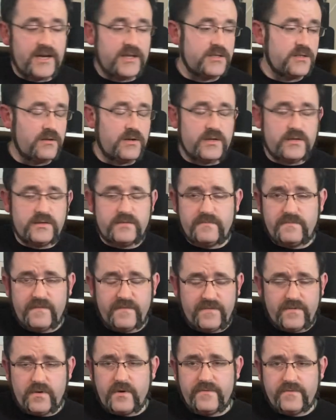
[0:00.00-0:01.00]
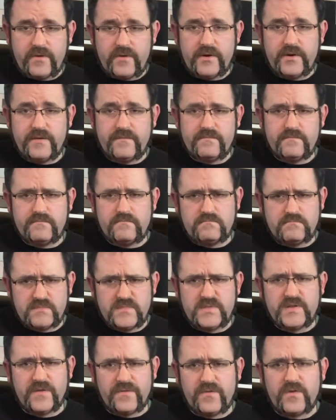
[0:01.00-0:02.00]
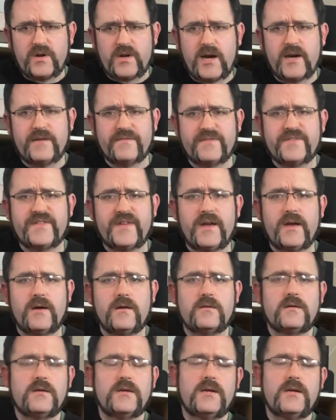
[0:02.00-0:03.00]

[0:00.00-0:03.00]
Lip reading: so it has a very, very different kind of sound.